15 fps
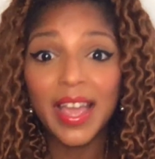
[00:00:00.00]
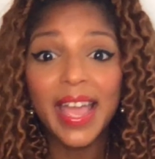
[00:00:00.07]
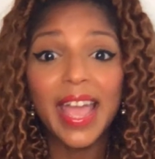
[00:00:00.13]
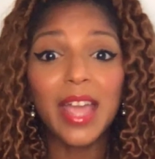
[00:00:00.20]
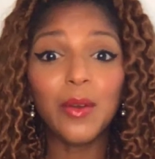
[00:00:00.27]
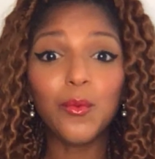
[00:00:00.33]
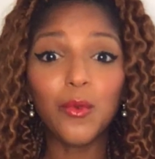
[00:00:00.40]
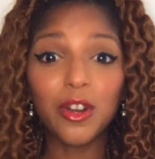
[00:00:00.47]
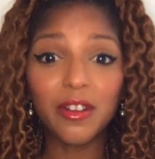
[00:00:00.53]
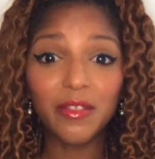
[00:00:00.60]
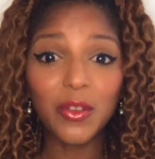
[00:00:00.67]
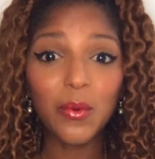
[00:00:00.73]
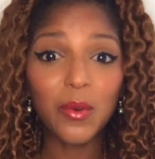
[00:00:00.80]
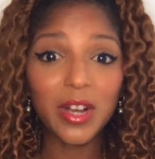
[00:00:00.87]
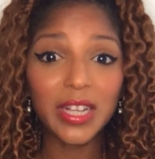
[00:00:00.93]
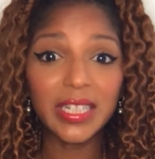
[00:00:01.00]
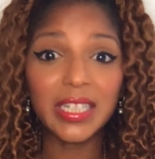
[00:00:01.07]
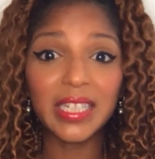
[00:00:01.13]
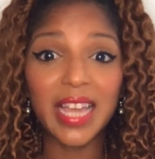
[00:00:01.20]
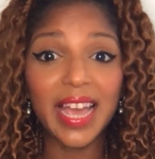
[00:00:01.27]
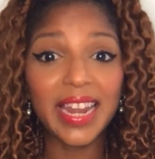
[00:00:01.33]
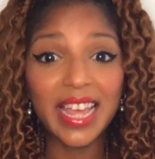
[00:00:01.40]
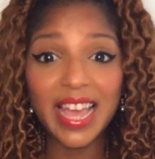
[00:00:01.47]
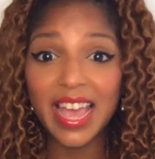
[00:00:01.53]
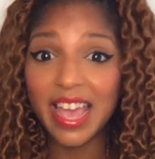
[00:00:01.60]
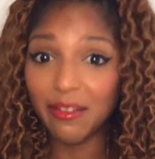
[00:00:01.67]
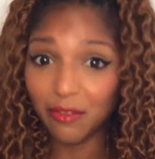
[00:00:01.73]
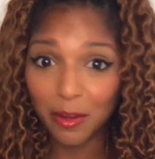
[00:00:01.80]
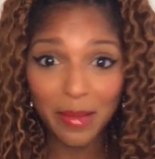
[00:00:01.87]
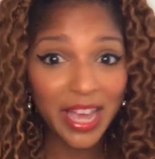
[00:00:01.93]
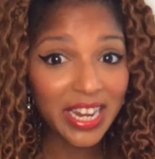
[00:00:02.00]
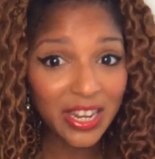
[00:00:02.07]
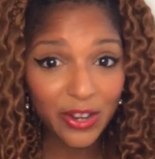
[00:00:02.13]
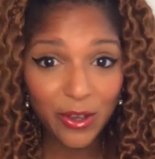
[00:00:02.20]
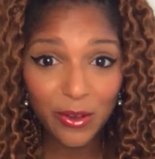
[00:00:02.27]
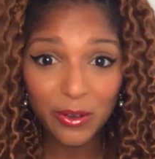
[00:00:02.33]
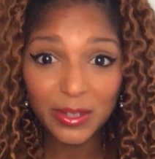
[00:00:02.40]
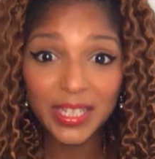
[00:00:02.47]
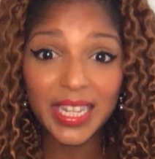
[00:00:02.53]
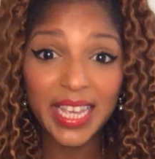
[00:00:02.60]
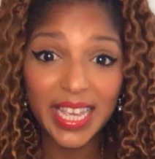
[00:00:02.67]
And one of the ones that everybody knows